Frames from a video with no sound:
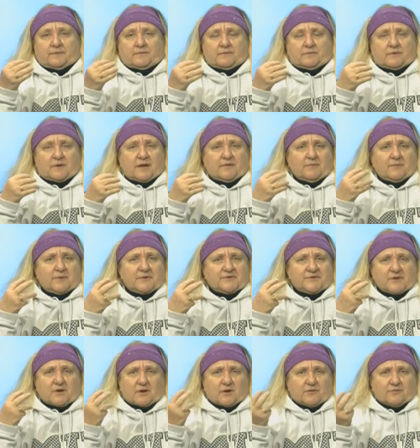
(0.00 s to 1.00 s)
Governments
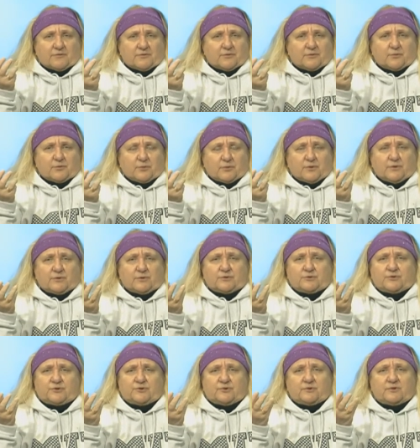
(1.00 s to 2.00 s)
all over the world
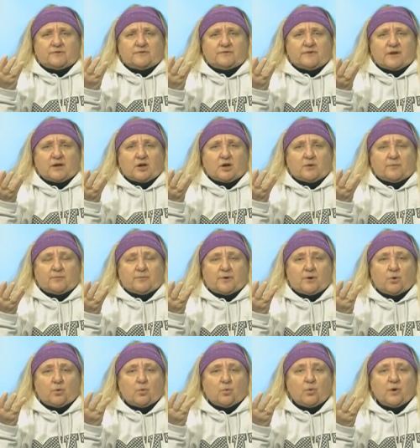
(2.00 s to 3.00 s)
should develop
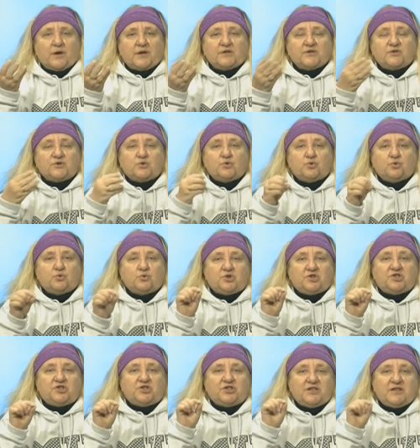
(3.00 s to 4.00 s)
ways to
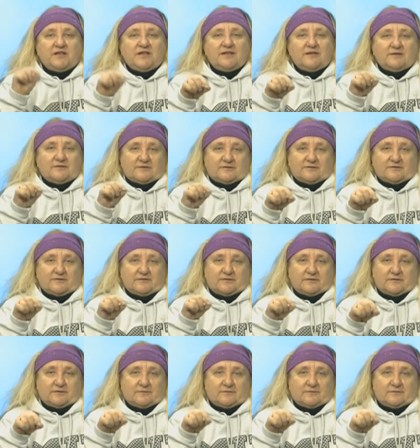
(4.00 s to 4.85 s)
shield